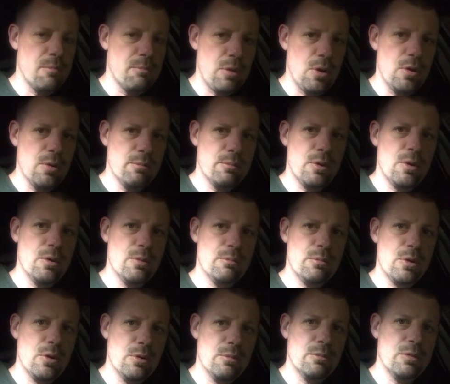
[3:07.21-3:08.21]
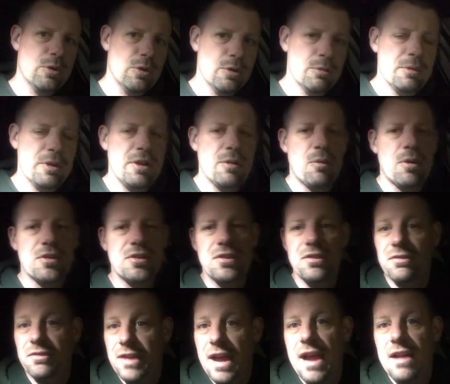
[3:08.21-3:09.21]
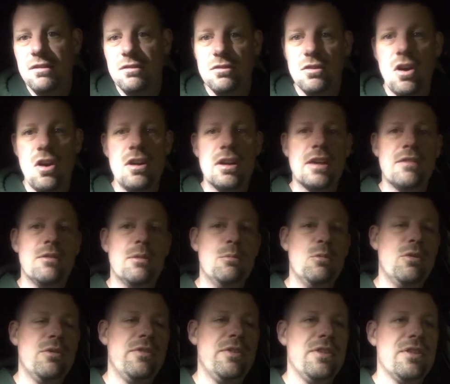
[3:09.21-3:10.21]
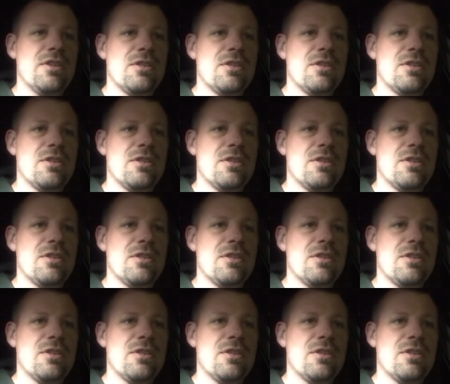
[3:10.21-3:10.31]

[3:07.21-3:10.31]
boom, boom, boom, boom, and it wasn't that long of a movie.